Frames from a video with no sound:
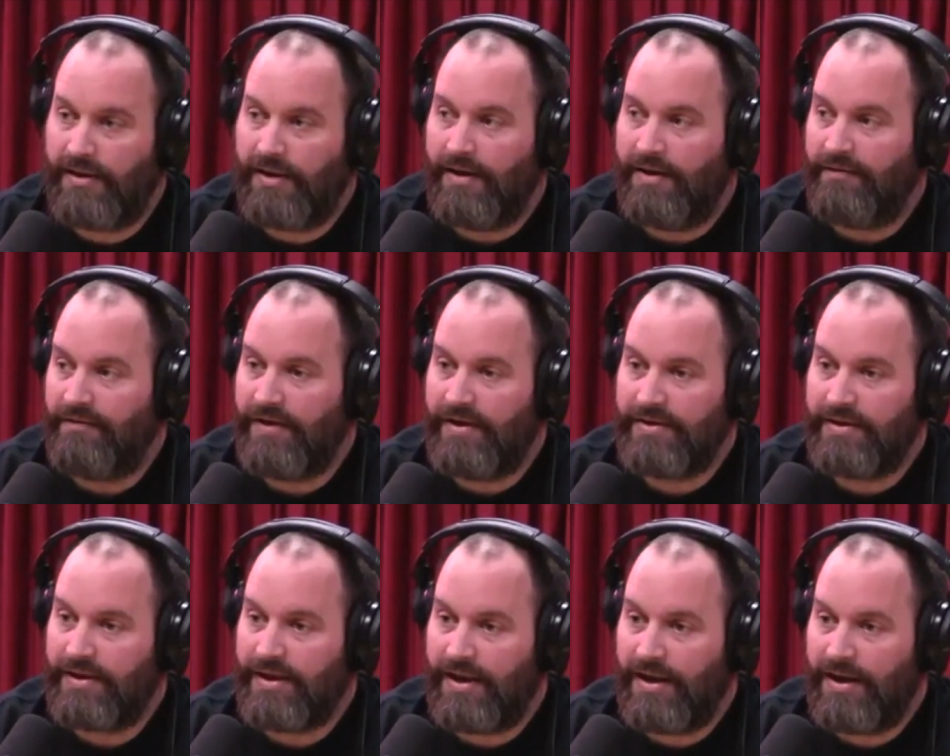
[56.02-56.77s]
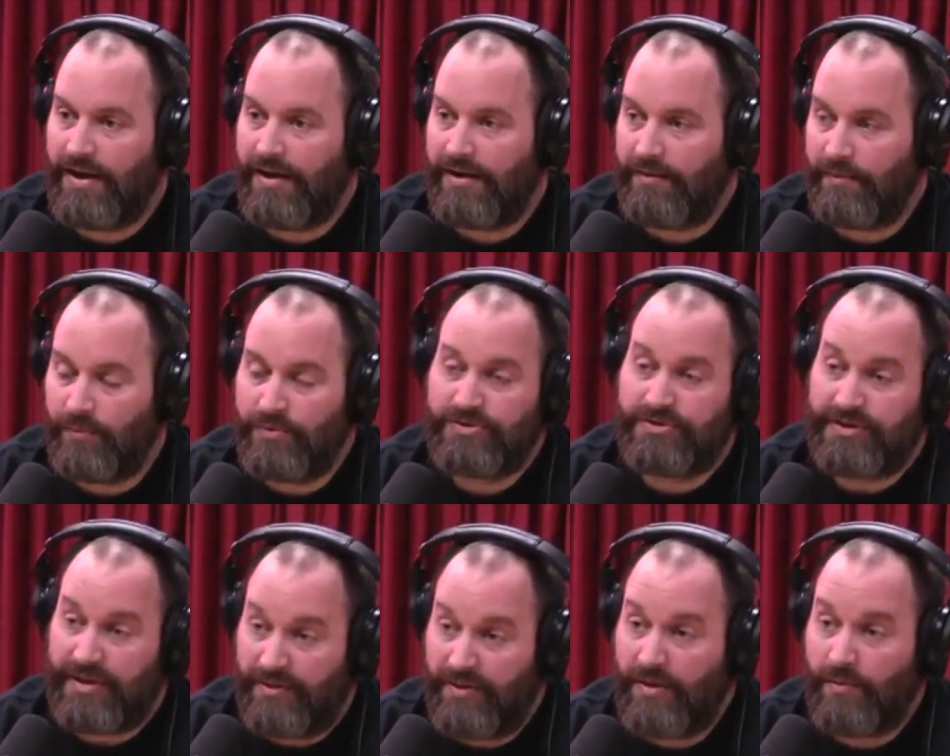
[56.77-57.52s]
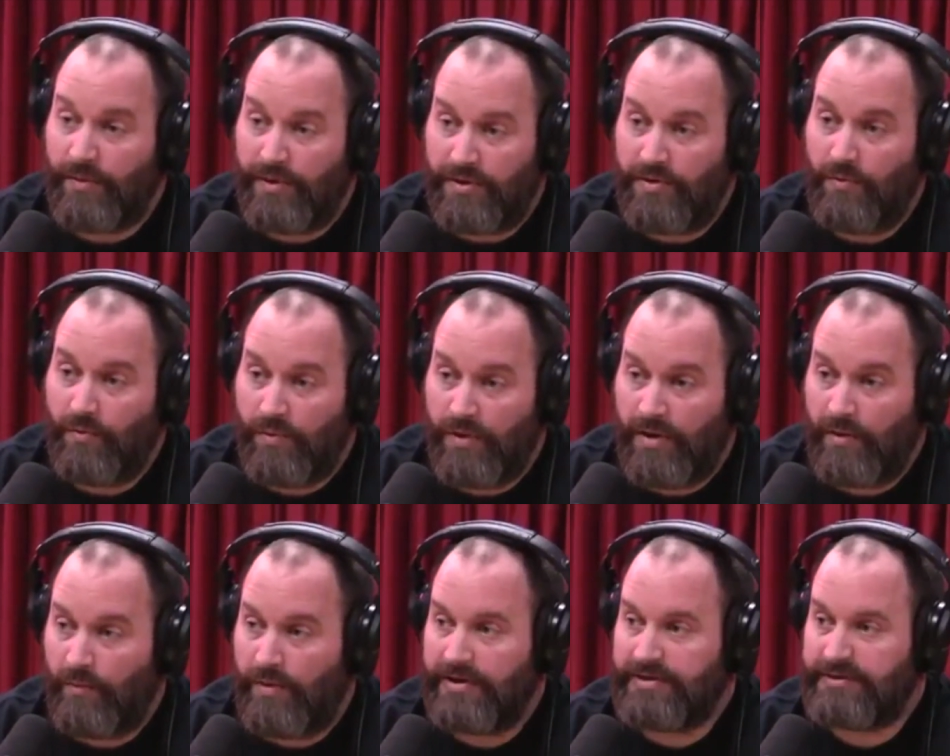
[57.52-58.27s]
I find the guy, which is I think what you
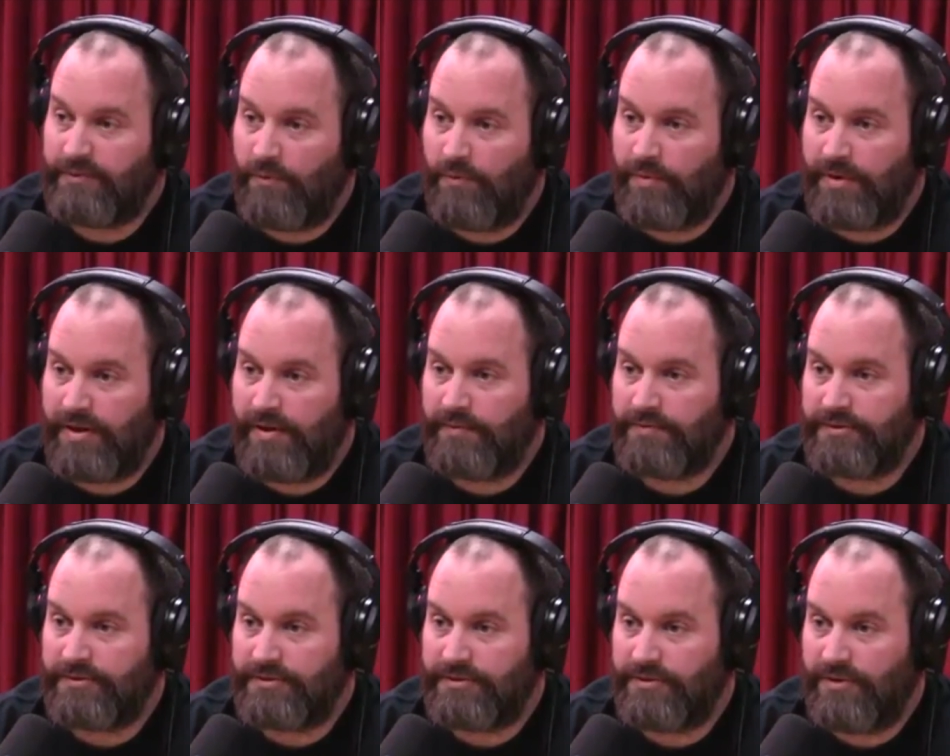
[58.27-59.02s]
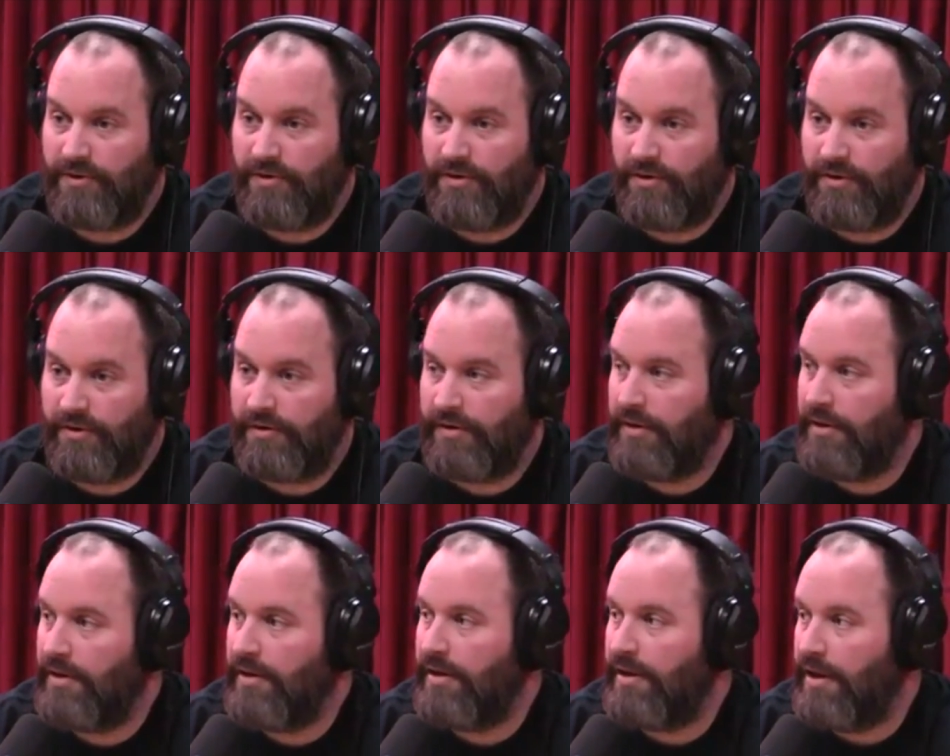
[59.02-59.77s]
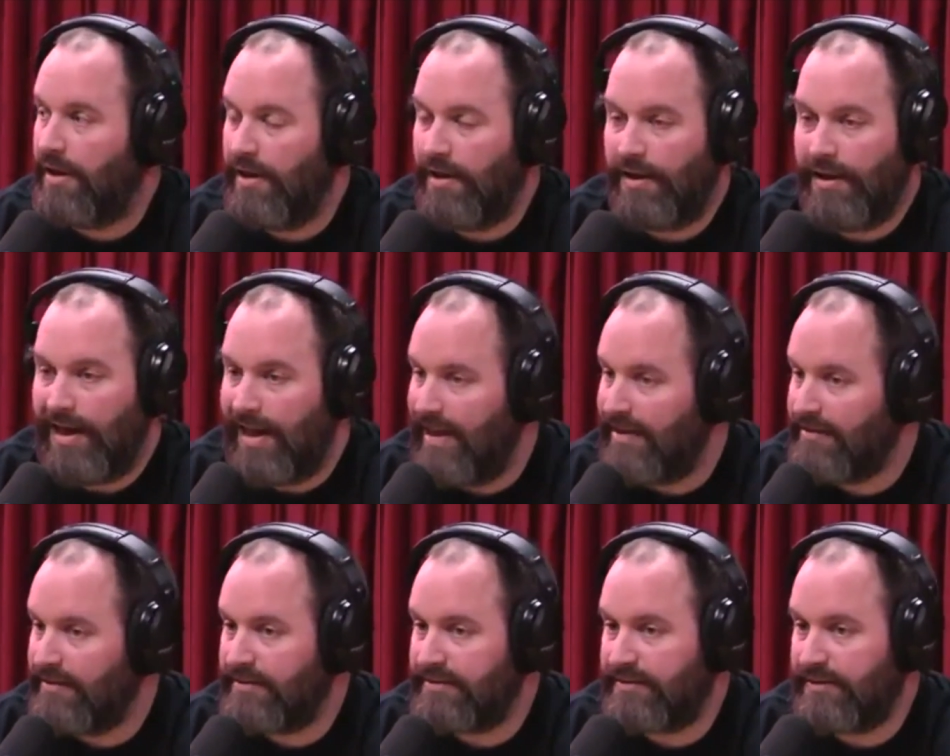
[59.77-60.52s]
want, why someone becomes a star, uh,
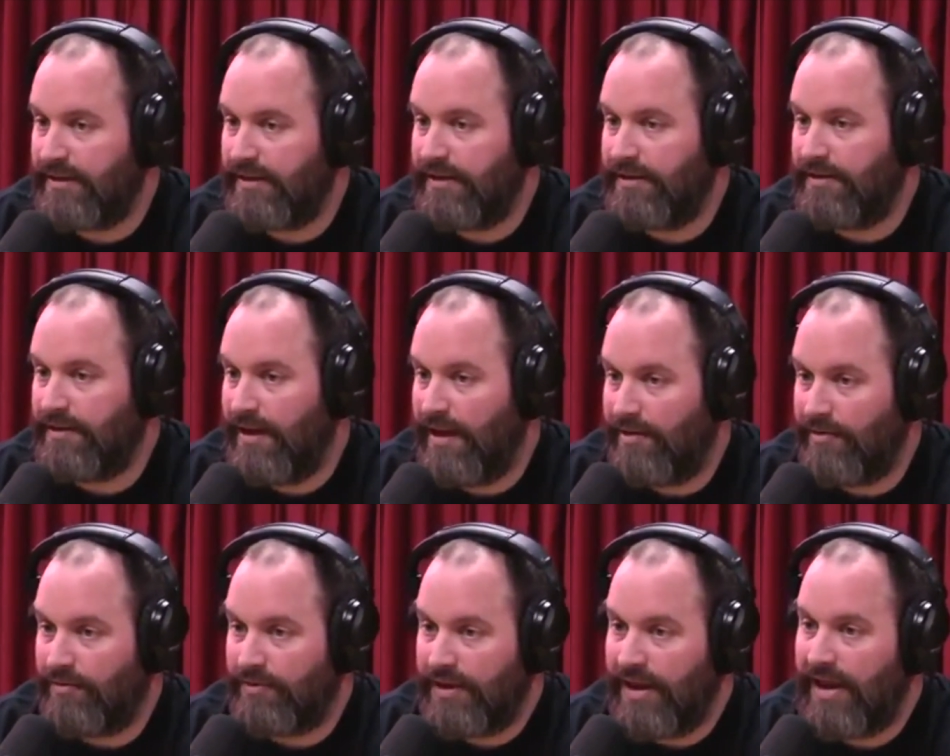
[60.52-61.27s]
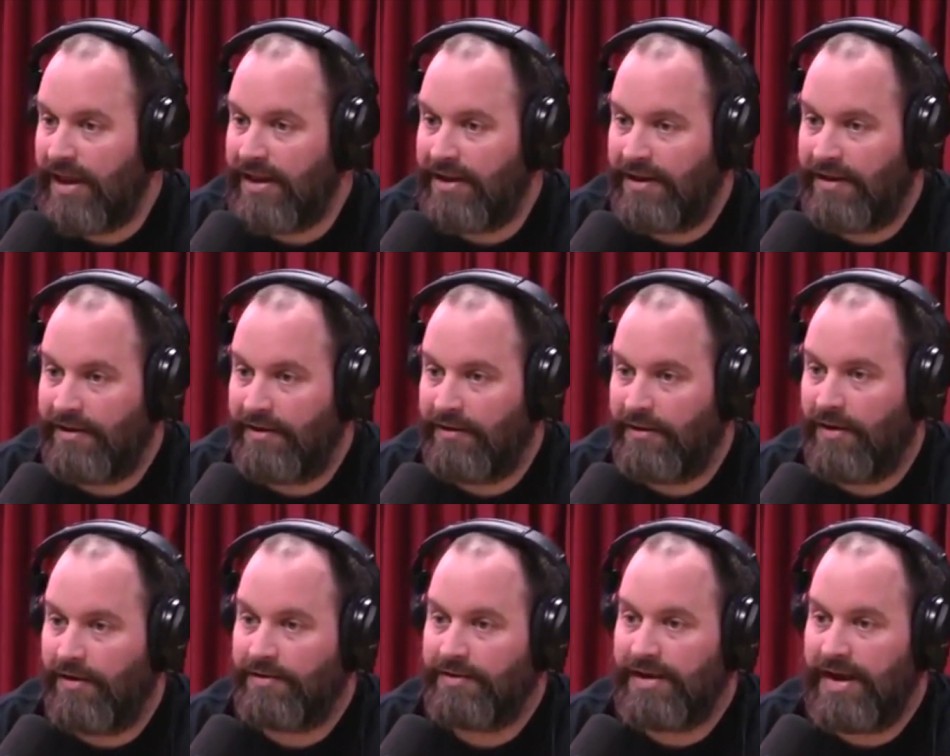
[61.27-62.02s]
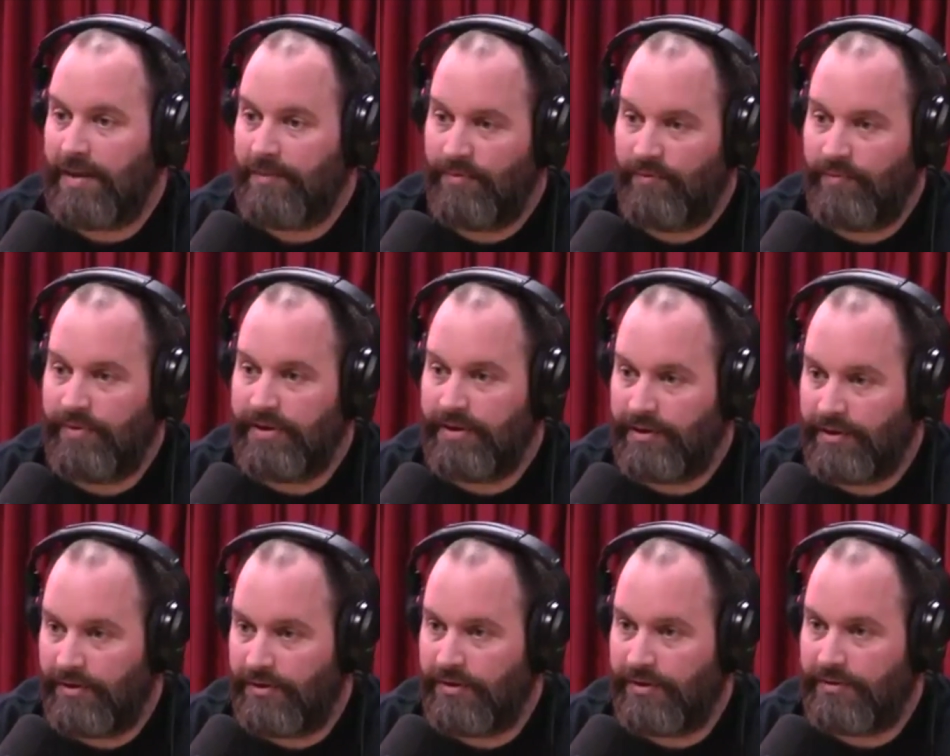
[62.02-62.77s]
endlessly entertaining on top of being
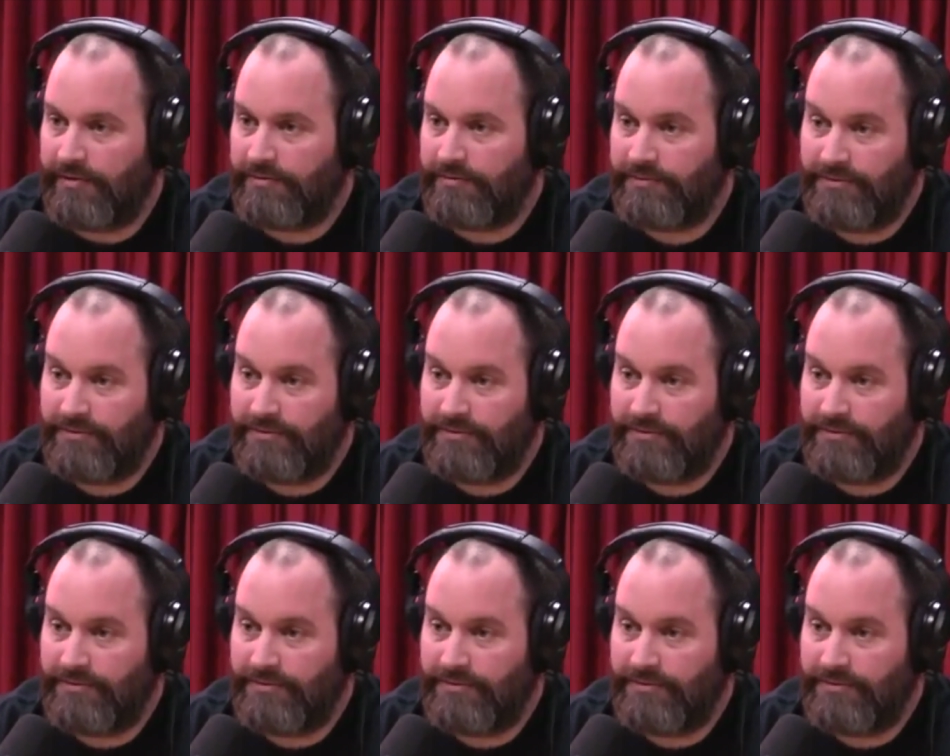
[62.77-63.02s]
good.